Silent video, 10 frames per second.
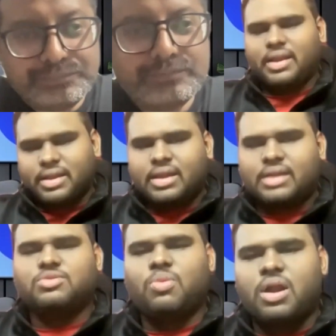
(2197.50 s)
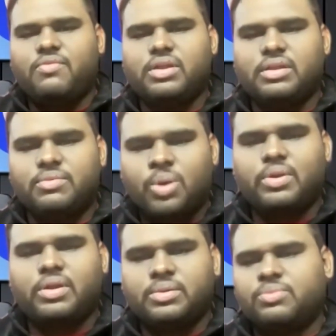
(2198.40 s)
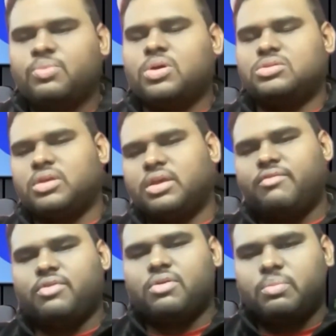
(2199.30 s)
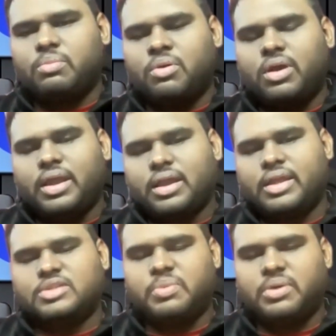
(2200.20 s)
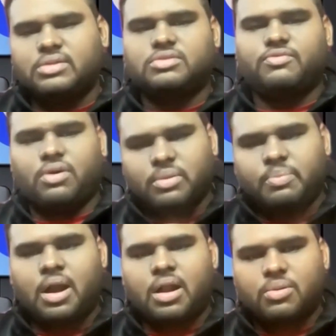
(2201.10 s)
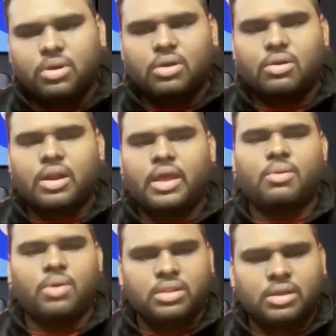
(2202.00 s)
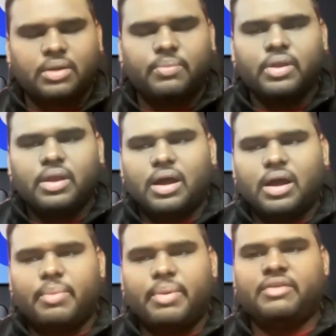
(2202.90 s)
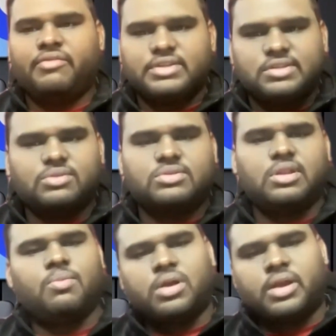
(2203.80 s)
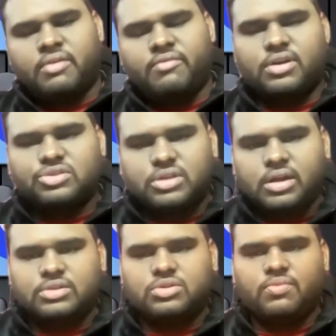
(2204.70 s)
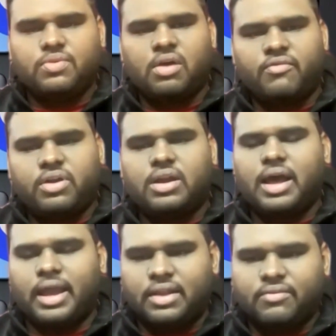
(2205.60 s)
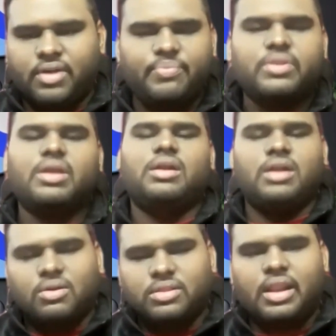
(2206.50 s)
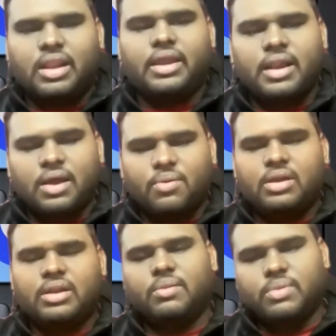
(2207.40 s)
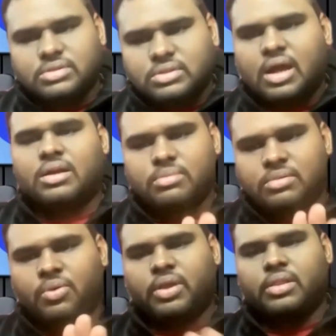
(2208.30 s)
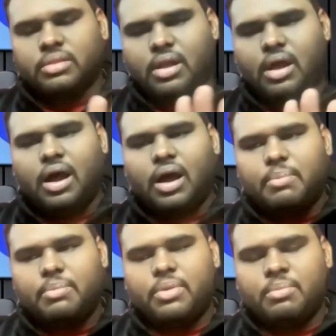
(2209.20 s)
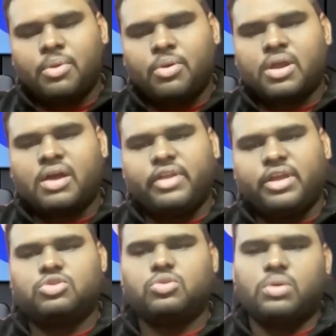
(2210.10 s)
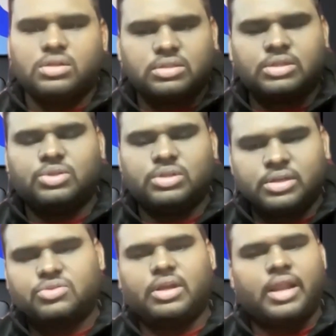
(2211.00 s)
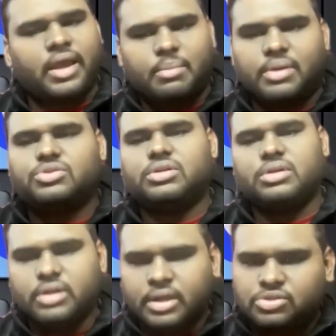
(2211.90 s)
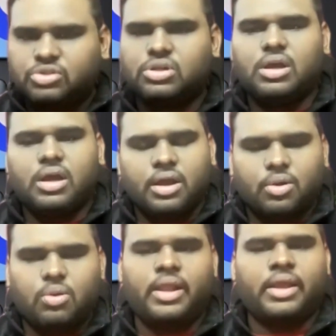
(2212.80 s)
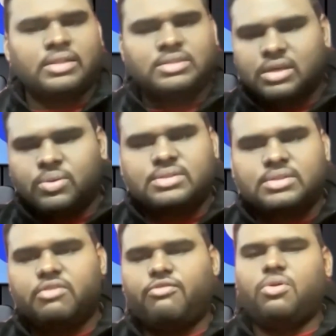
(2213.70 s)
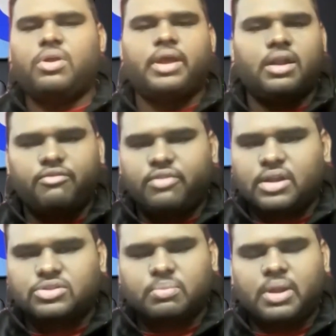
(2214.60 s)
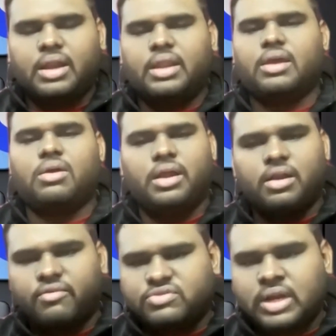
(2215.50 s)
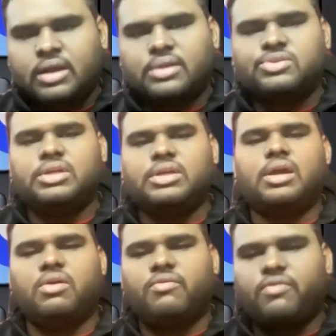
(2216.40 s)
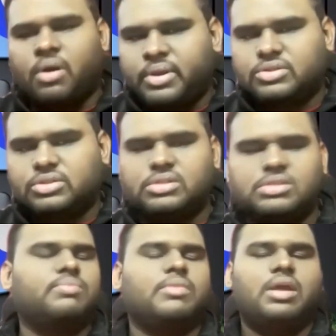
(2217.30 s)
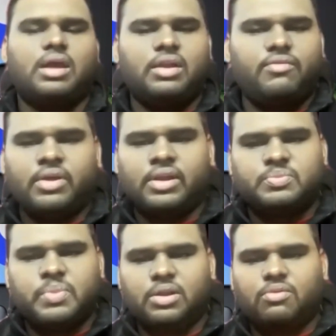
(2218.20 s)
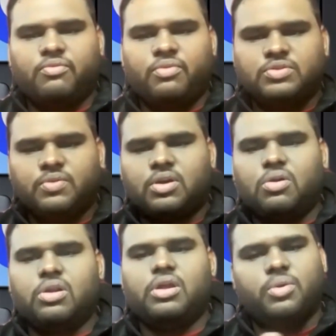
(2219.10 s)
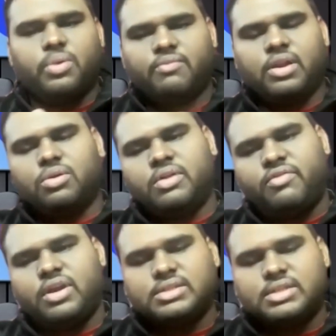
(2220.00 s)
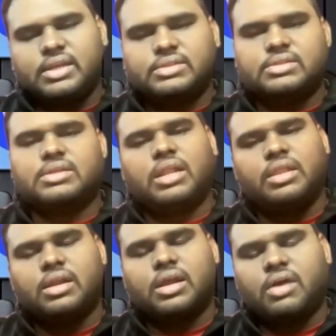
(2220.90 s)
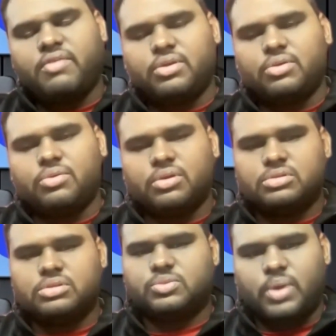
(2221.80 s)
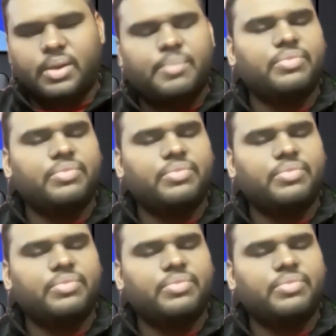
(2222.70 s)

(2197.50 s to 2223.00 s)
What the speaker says: Correct. So what we did was to give you more like an experience of how the product would look like, what the interface looks like, what kind of functionalities do we offer at a high level. Down the line, Raghav and Neil will start doing more coverage towards each industry, like I mentioned, each role. Like let's say you are a CFO, or a head of financial planning, or head of strategy, head of operations. Irrespective of whichever role you're doing, we'll do different series and then cover you in those as well.